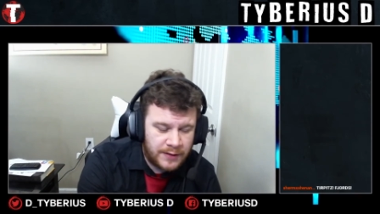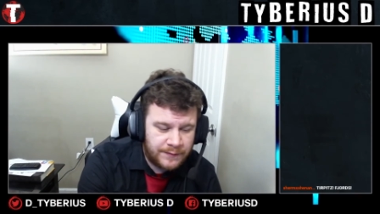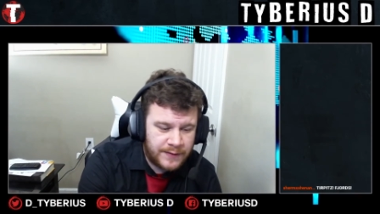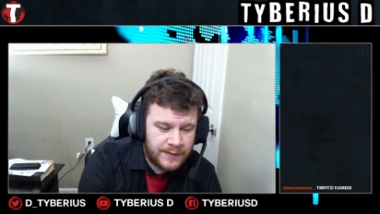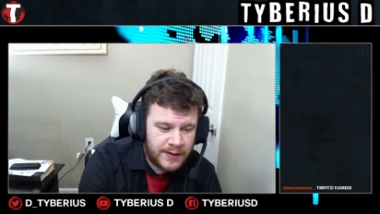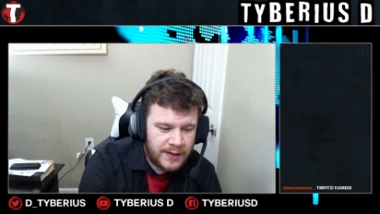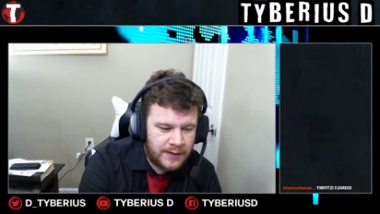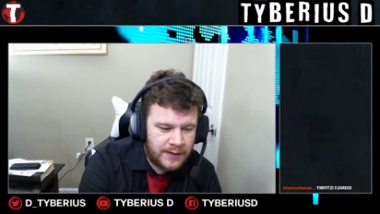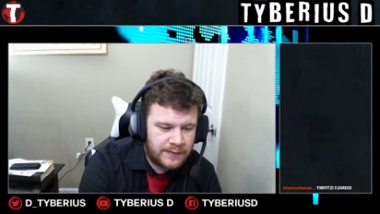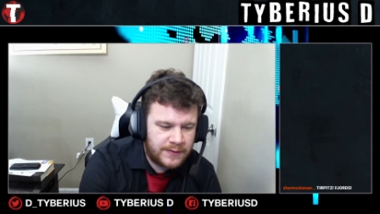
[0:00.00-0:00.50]

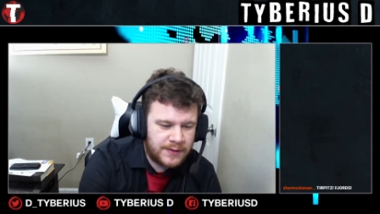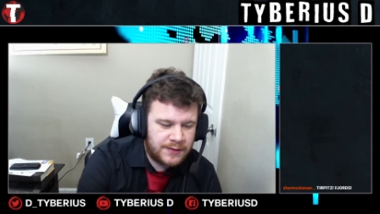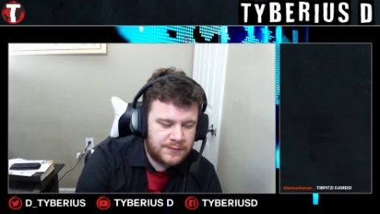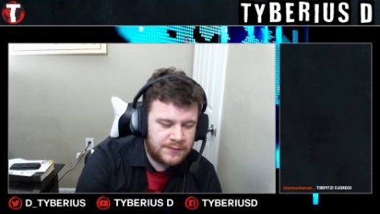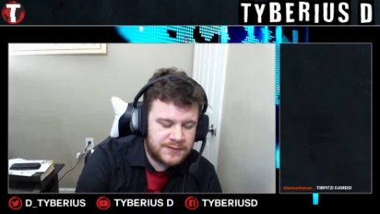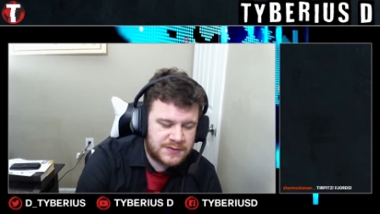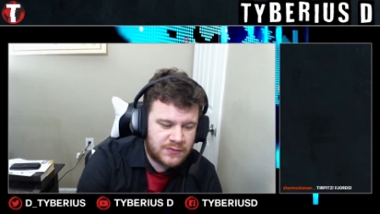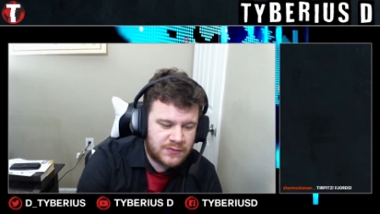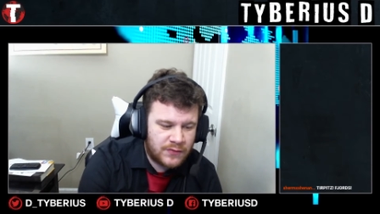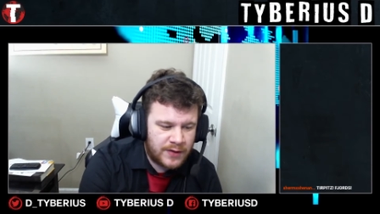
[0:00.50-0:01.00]
They
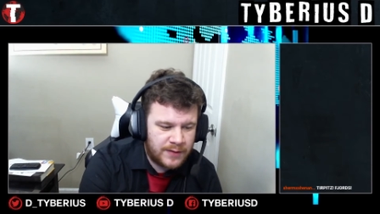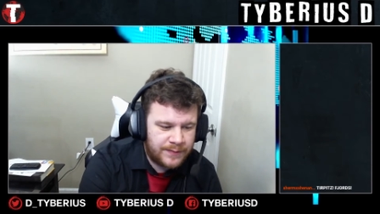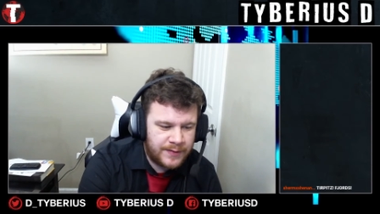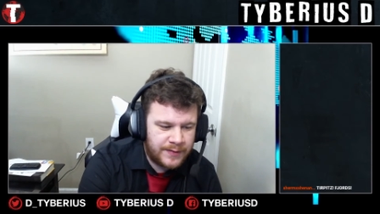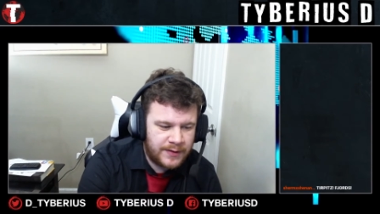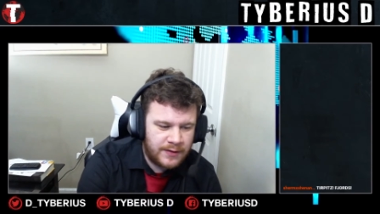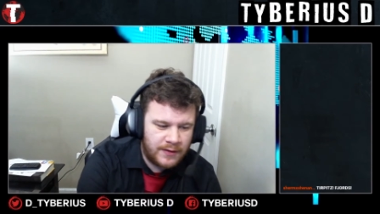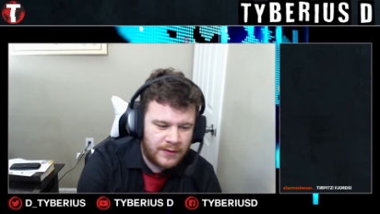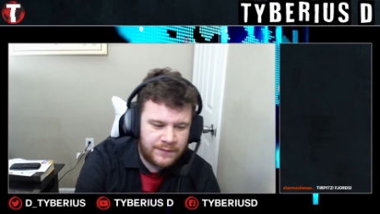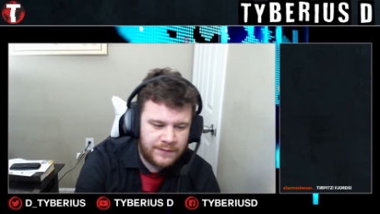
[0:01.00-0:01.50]
used quite a
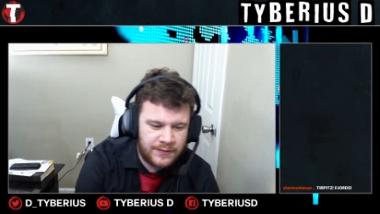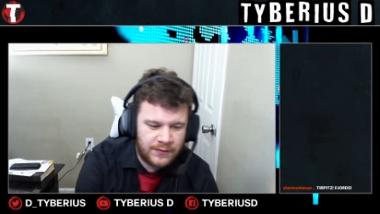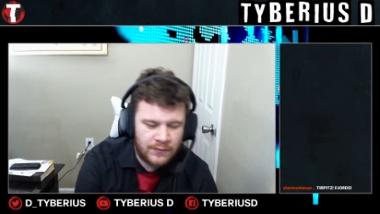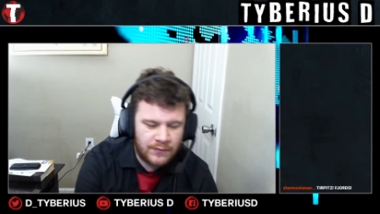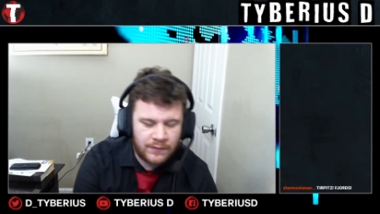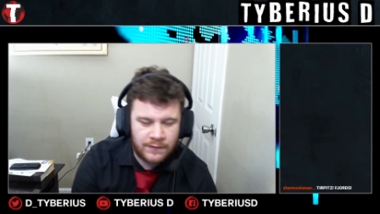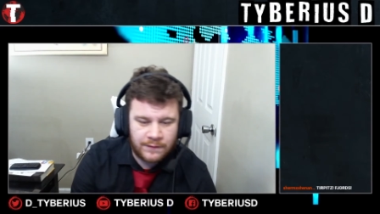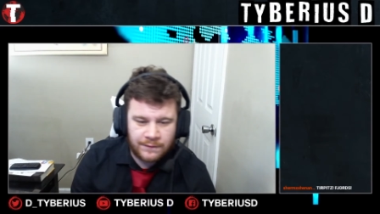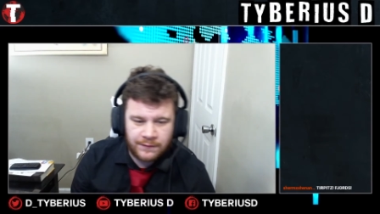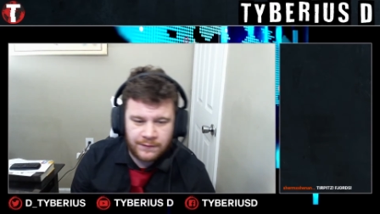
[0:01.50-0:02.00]
bit of the
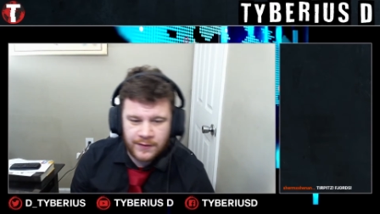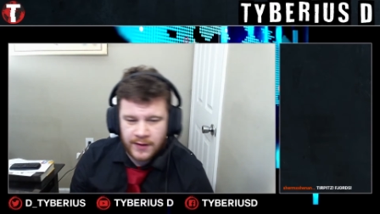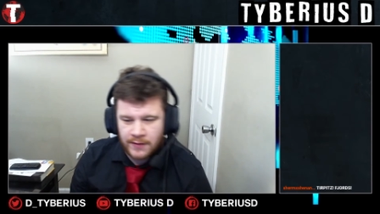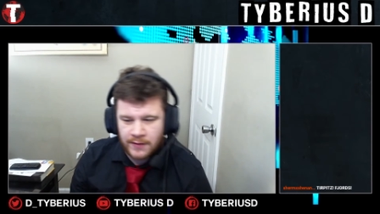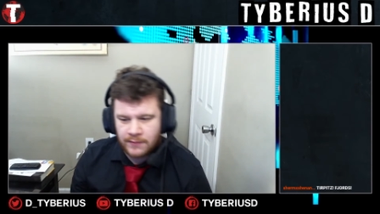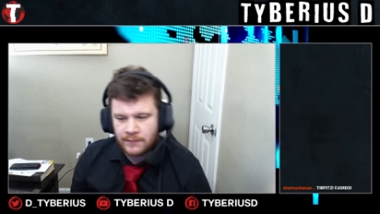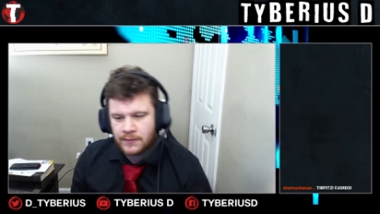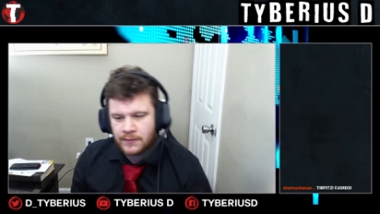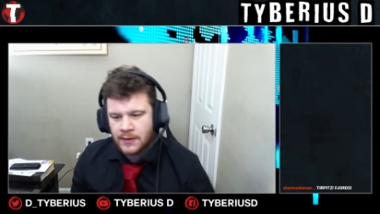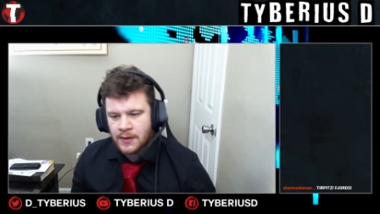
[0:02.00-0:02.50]
Northern Fleet
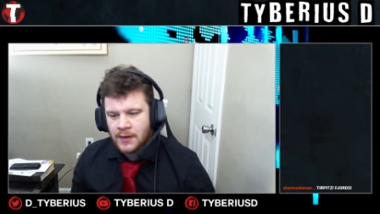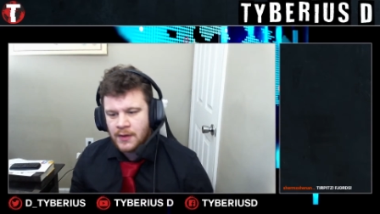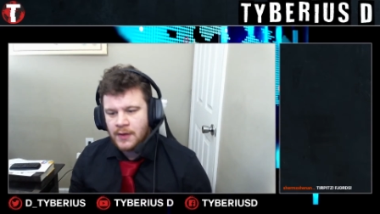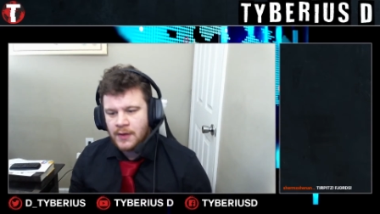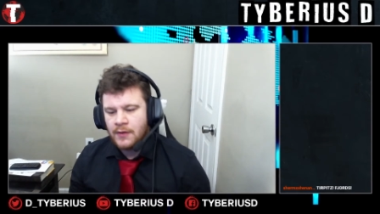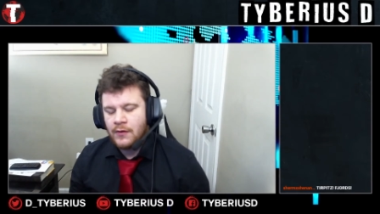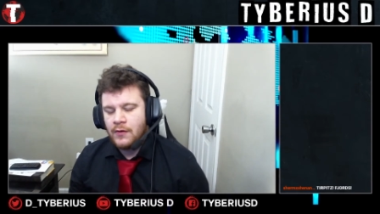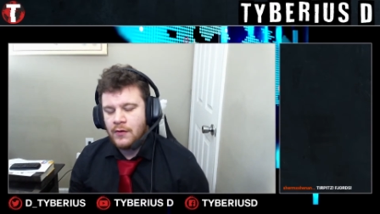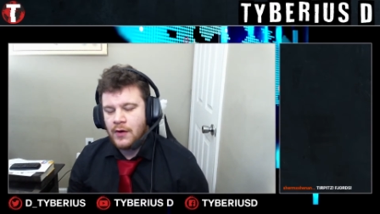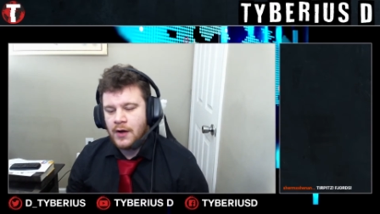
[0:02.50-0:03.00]
and
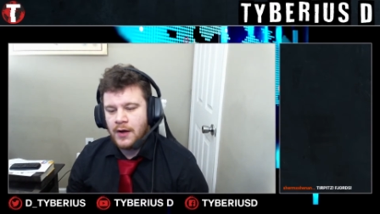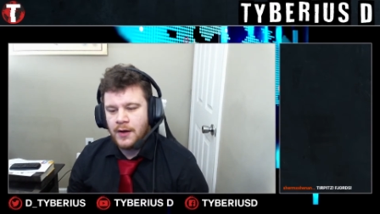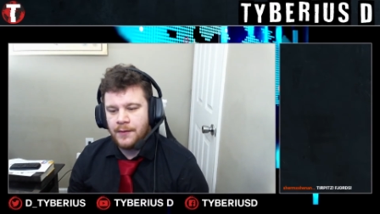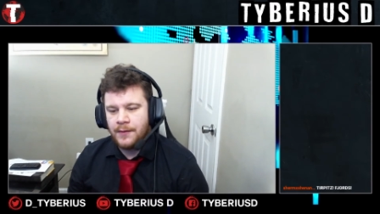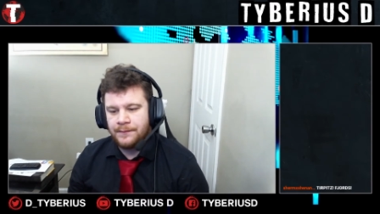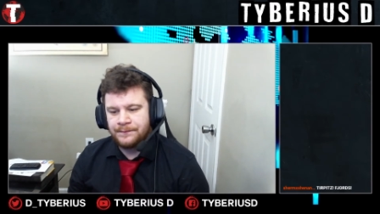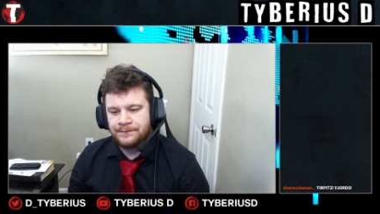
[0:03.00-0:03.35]
of